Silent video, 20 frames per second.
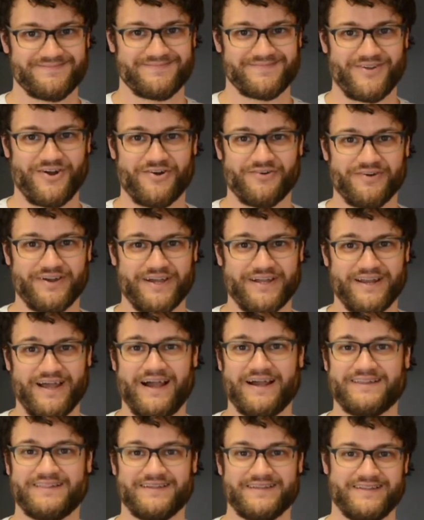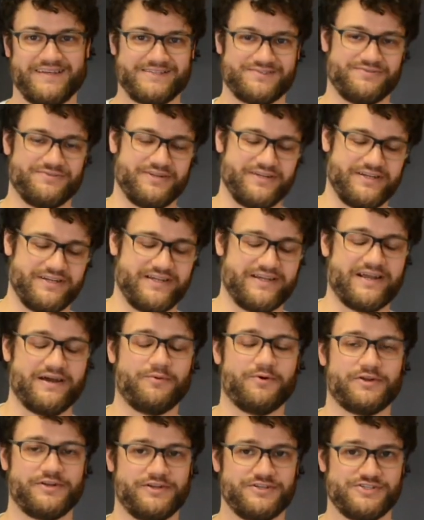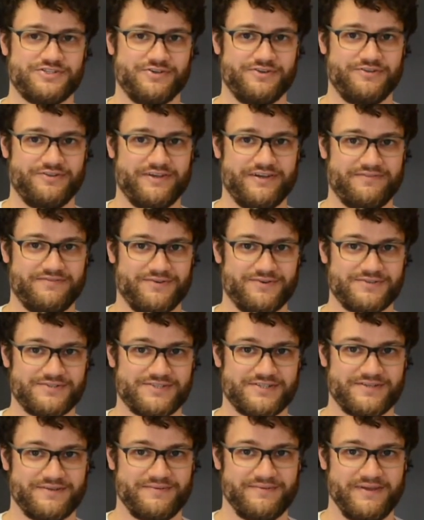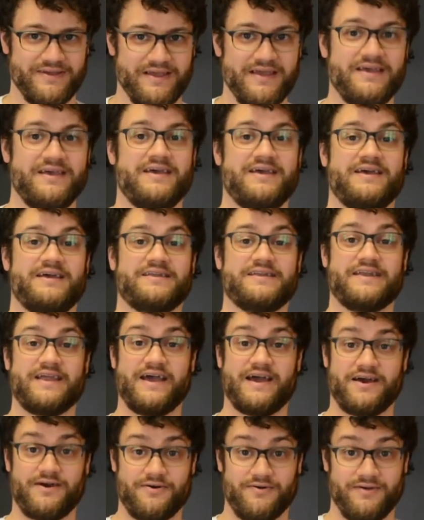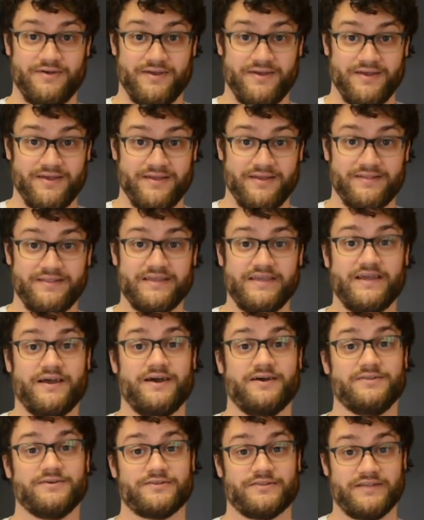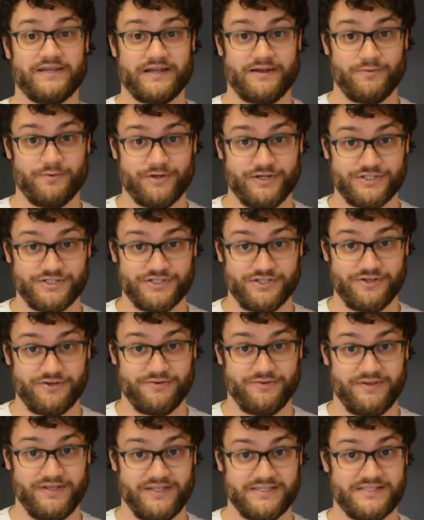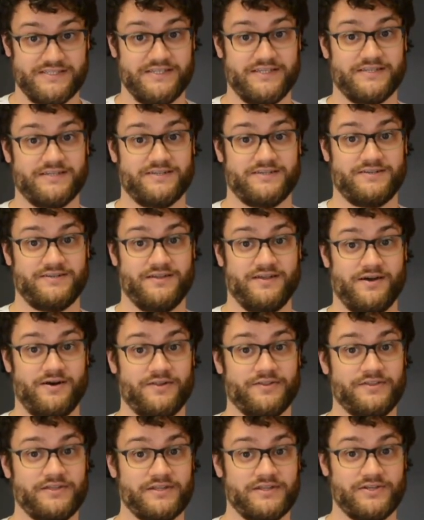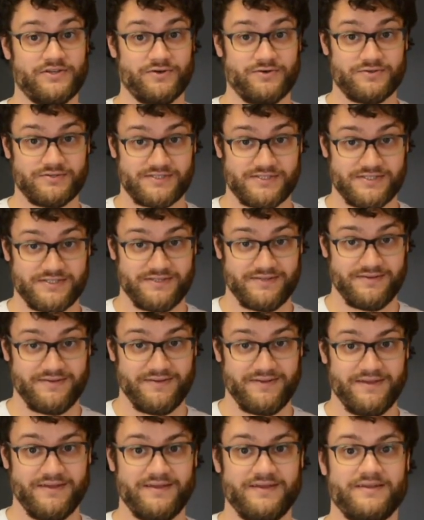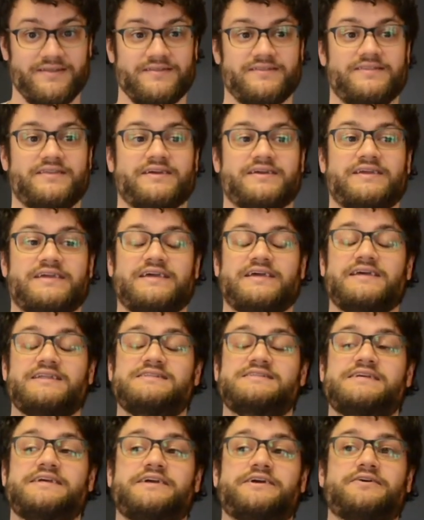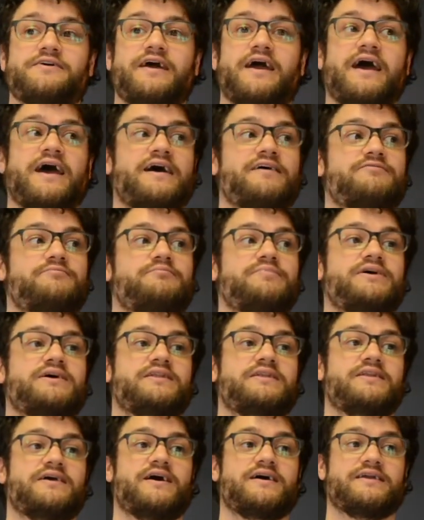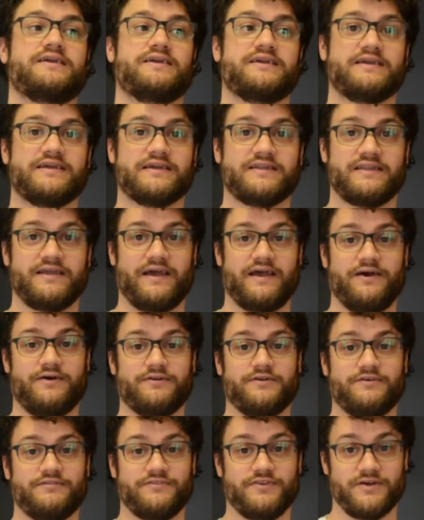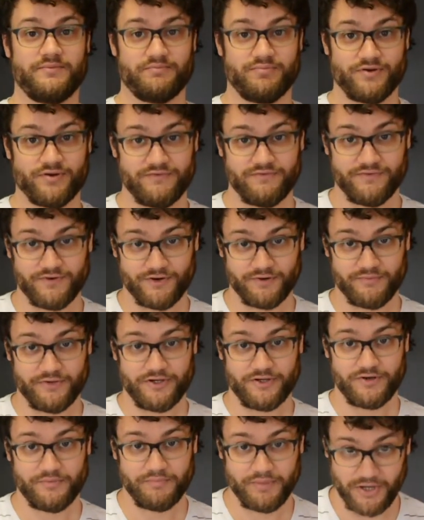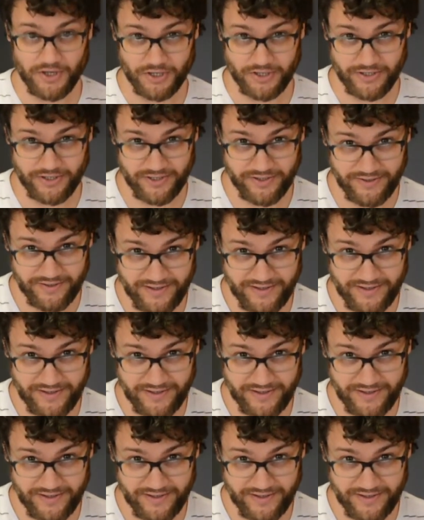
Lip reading: All right, I think that's really neat. And I wanted to show you that first. Now, the other thing I want to show is all the adults. The kids here have been knocking it out of the proverbial park.